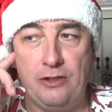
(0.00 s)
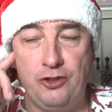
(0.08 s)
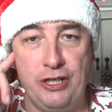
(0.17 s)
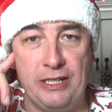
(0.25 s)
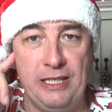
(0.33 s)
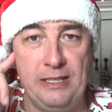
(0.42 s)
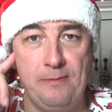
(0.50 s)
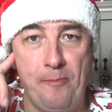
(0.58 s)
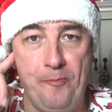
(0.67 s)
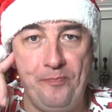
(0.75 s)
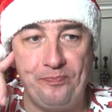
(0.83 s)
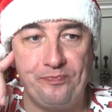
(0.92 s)
Chicken,
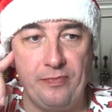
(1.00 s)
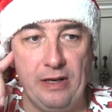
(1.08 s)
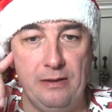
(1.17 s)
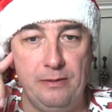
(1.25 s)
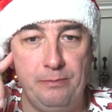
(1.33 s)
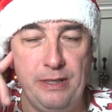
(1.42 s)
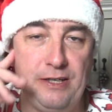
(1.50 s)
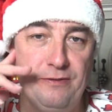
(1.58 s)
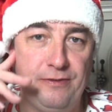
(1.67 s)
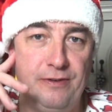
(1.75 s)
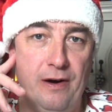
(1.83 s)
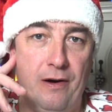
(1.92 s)

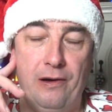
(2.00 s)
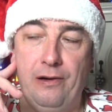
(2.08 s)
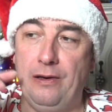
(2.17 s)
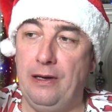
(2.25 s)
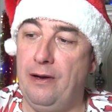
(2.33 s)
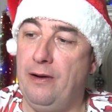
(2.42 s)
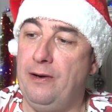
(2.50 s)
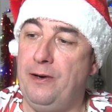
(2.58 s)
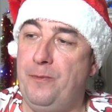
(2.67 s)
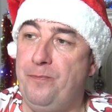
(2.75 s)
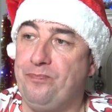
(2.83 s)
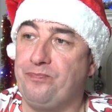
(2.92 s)
beef
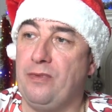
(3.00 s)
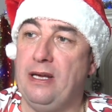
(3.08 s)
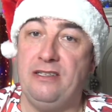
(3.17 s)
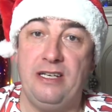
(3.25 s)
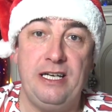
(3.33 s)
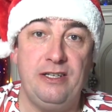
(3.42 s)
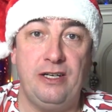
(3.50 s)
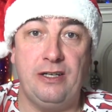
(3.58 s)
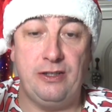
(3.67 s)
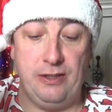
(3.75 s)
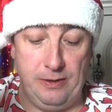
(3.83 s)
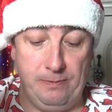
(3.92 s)
is easier
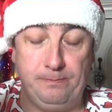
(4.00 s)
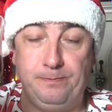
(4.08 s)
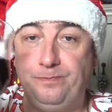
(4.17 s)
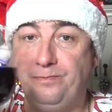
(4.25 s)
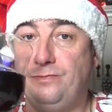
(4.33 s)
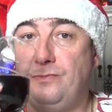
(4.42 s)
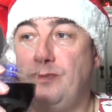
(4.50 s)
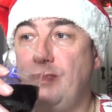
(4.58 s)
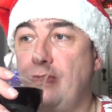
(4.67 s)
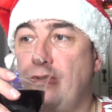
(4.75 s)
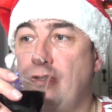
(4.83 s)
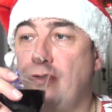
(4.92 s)
to,
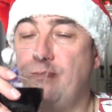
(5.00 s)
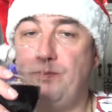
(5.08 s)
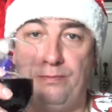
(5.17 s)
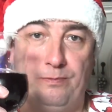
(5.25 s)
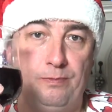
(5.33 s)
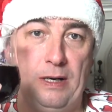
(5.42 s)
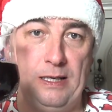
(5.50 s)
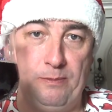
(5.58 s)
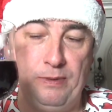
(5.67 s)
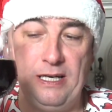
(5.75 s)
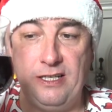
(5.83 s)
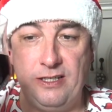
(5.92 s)
you know, buy
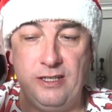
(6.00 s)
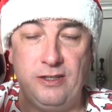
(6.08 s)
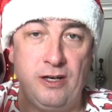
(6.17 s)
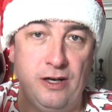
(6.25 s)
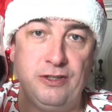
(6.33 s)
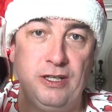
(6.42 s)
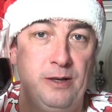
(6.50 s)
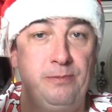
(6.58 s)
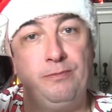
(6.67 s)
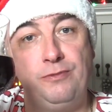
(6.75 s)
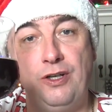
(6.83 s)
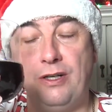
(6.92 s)
pieces, cut it
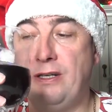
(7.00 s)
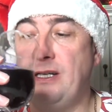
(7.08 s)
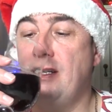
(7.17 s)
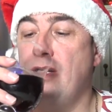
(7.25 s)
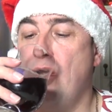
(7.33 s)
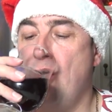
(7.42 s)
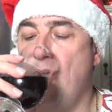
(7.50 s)
up and chuck it in.